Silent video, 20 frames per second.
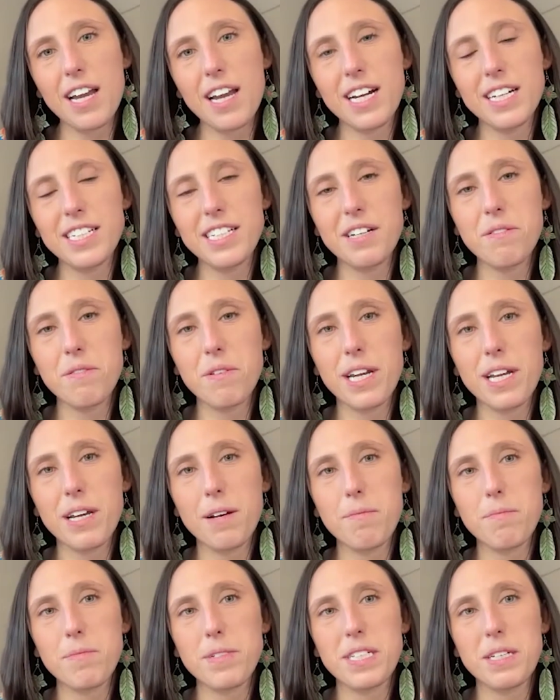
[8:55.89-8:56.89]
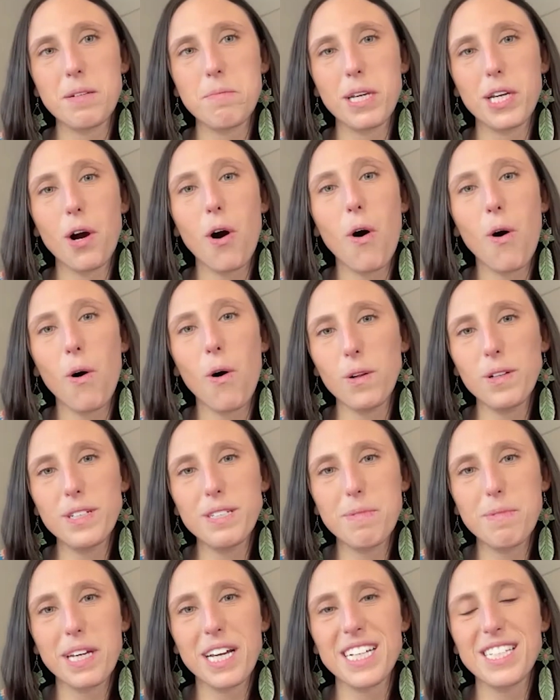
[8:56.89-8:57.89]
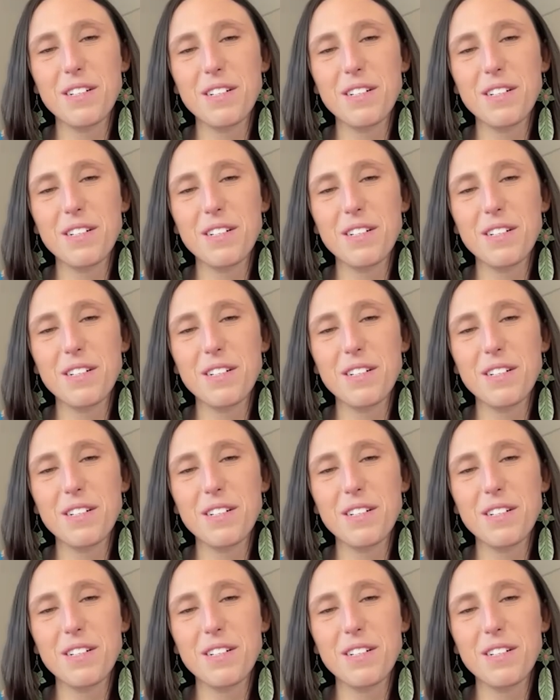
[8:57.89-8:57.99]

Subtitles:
and I didn't want him to be cold because